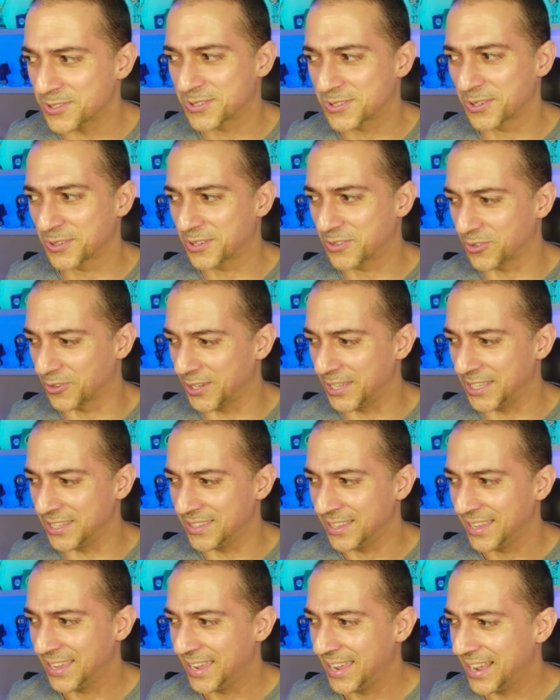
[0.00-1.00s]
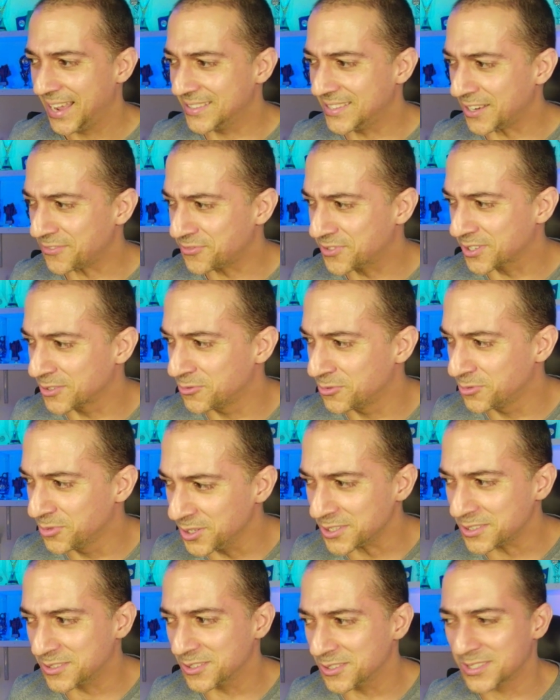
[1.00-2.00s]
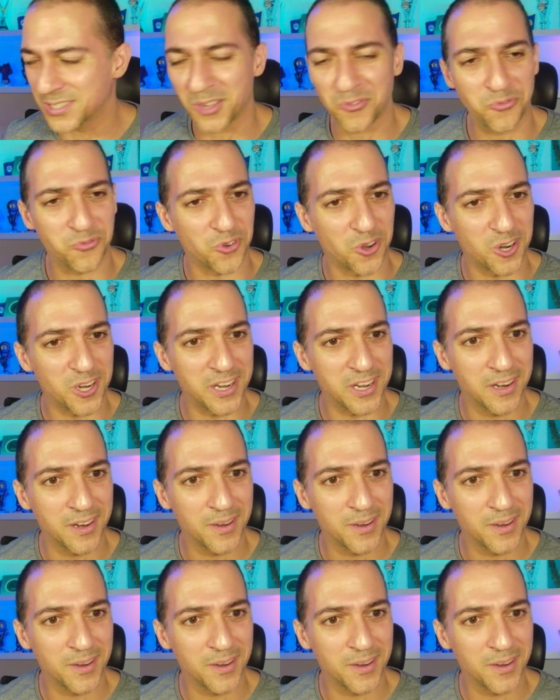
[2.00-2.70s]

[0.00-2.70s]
to queen, and after rook to c4,